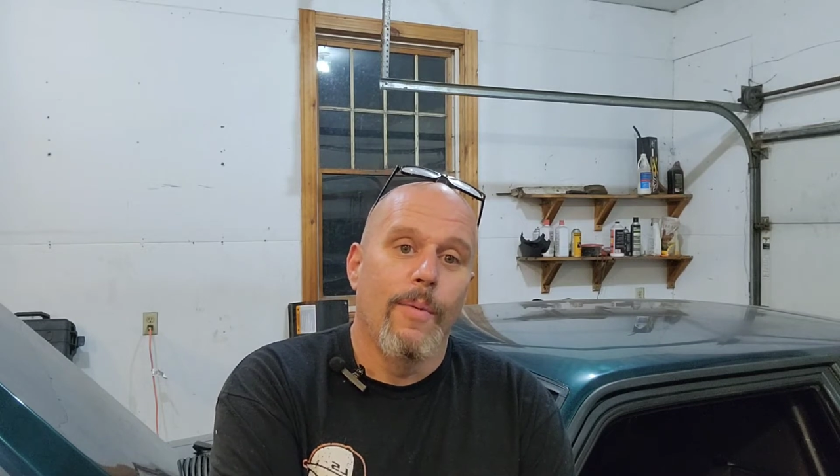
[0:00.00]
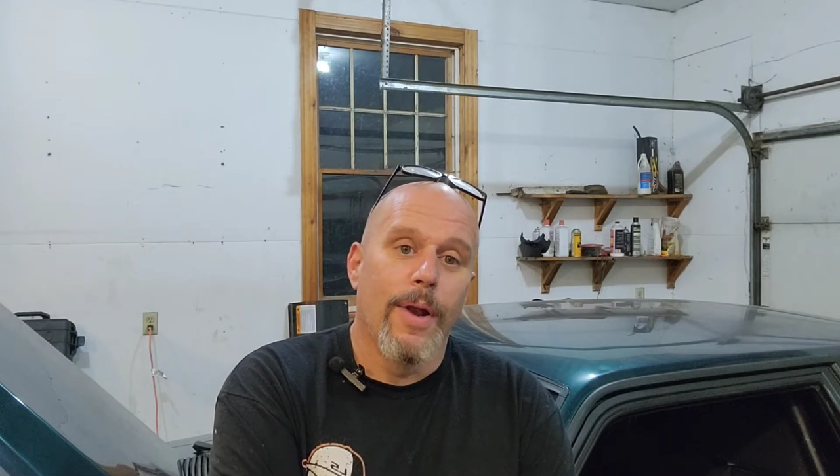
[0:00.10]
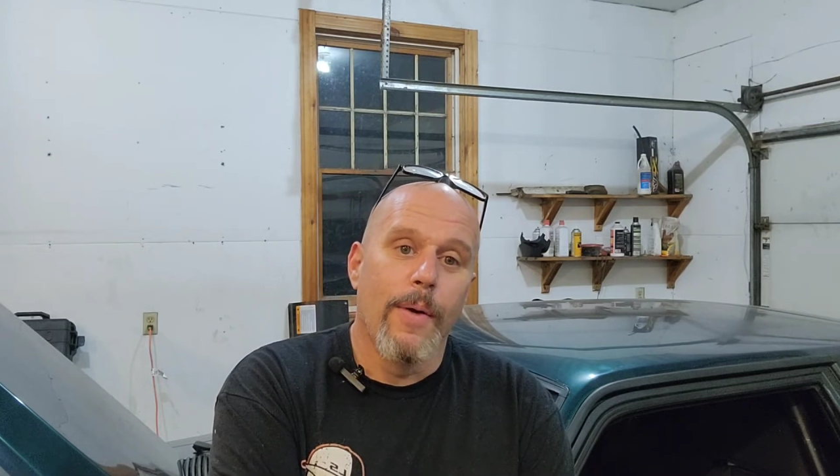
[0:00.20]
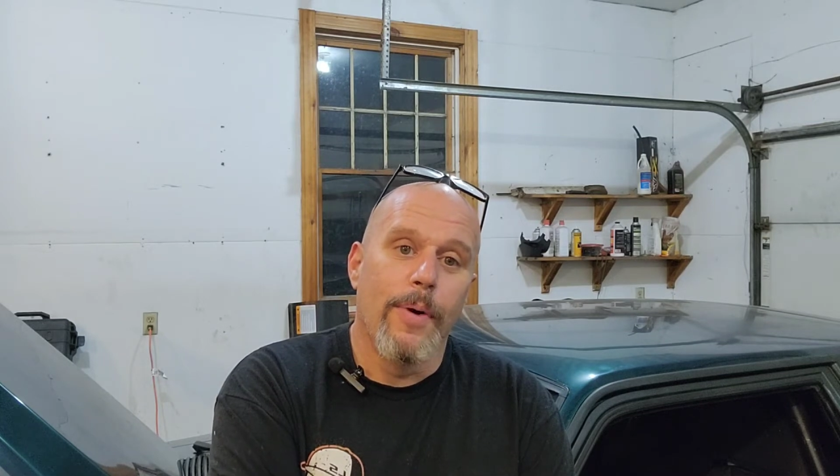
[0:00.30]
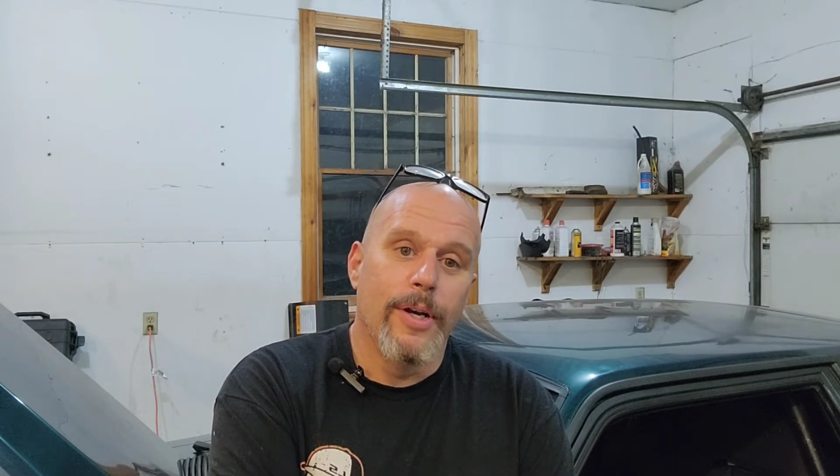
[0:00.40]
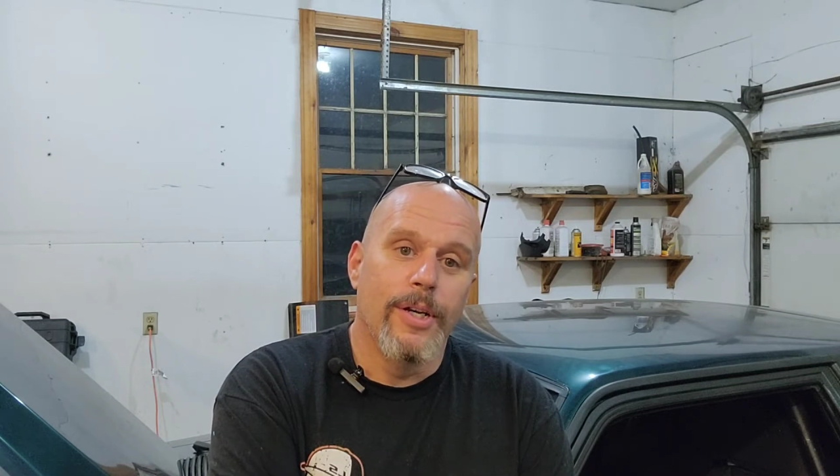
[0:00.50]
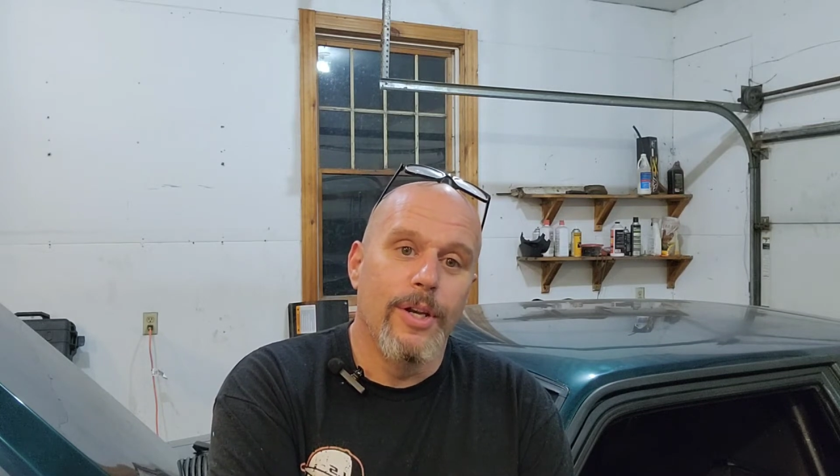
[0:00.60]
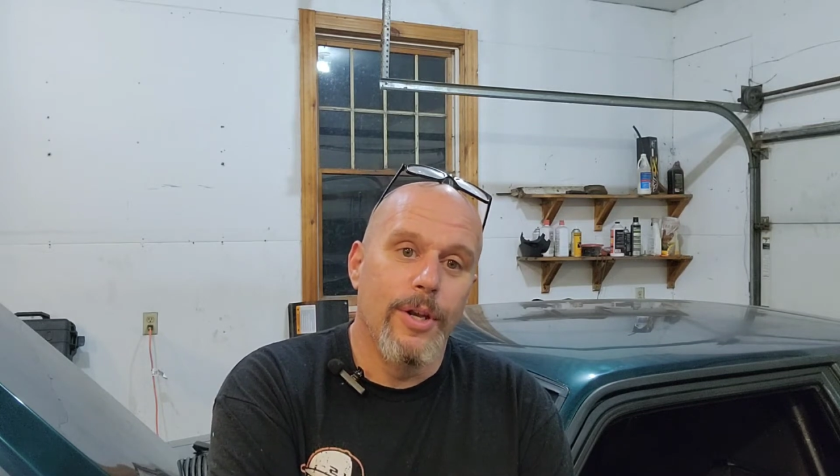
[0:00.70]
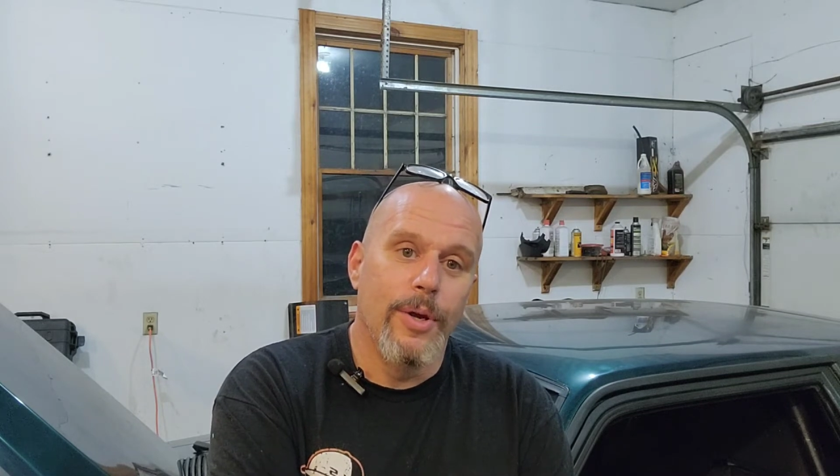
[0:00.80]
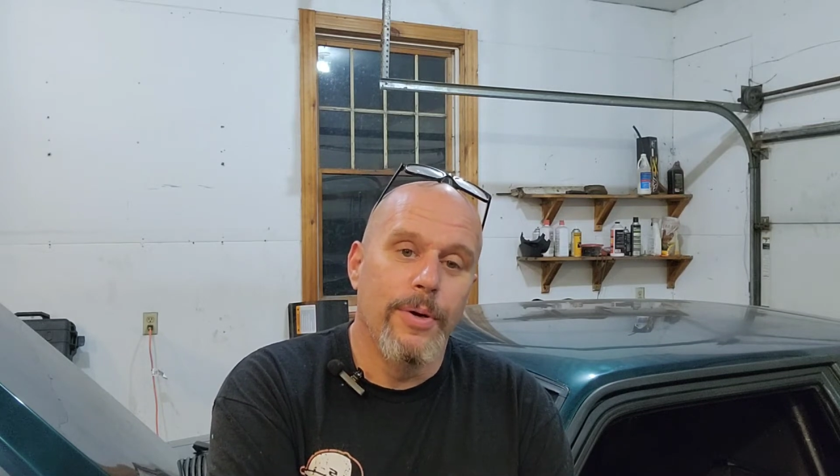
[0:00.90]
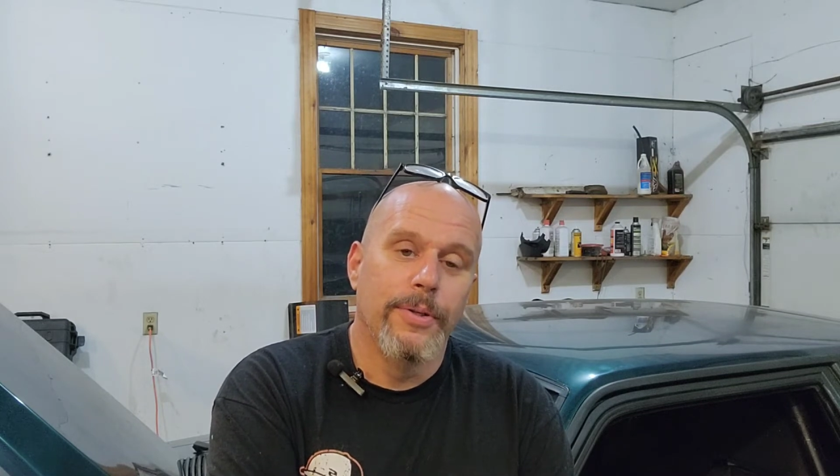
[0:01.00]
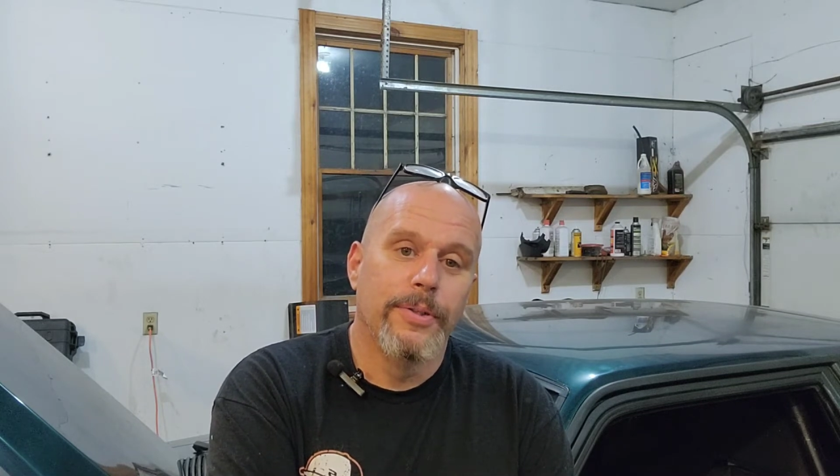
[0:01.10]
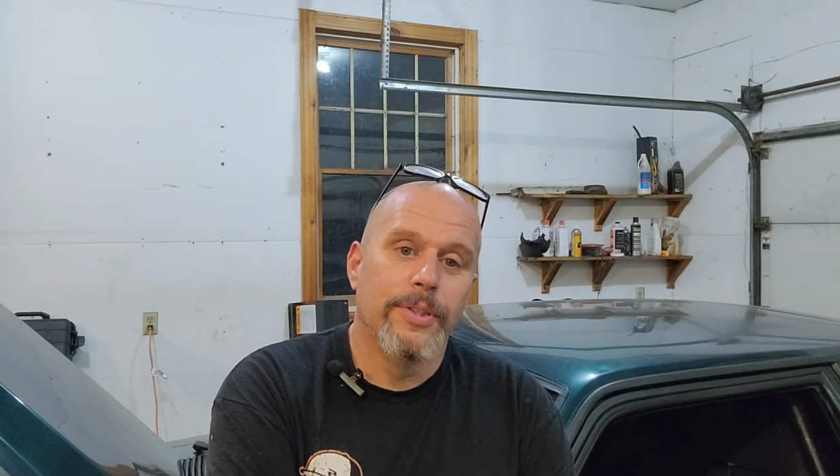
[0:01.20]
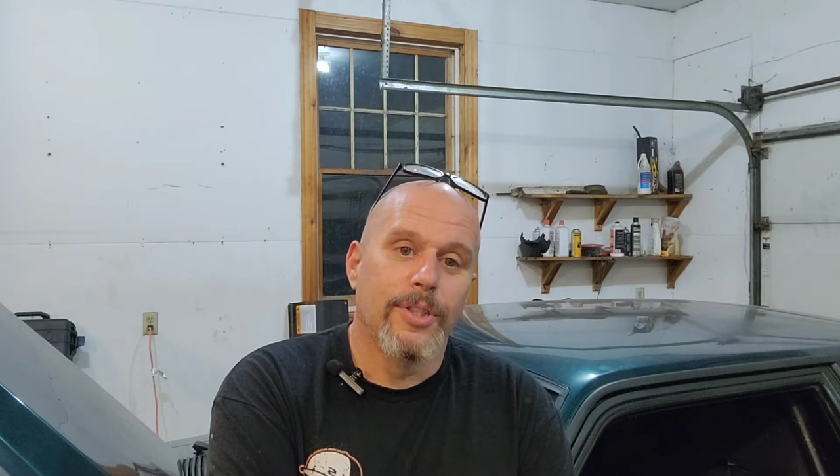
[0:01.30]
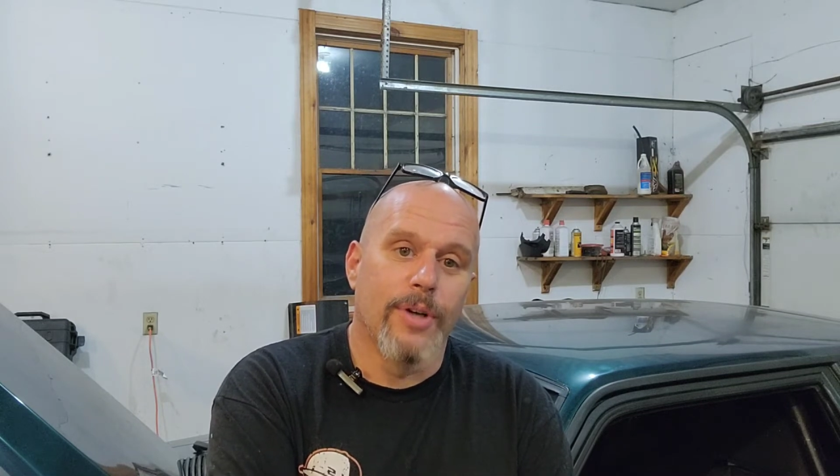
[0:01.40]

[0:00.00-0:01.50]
what I wanted to do to